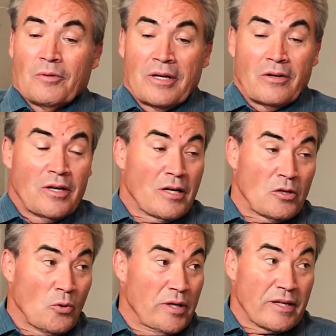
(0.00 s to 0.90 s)
Well,
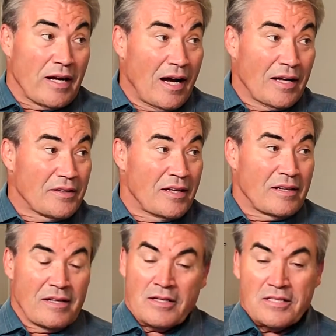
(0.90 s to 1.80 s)
glory to God
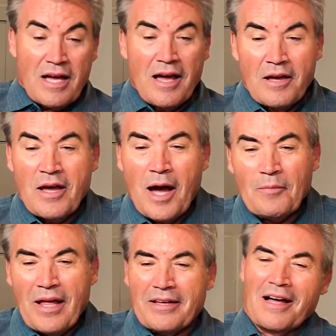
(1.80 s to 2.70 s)
because
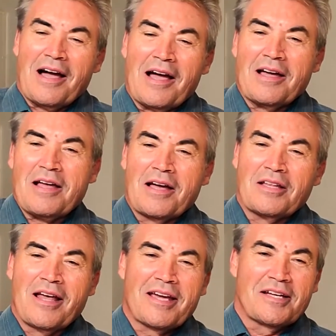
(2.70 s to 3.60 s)
I'm like I
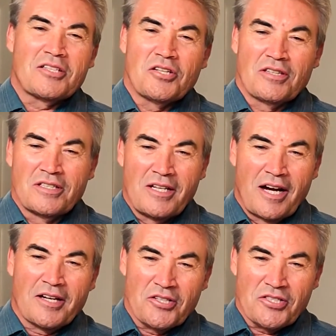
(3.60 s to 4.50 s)
liken it to the
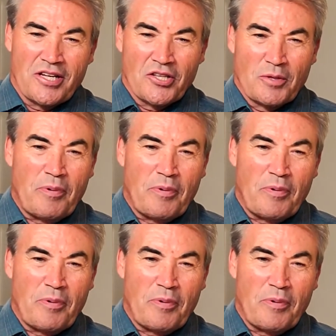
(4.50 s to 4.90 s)
duck you see on the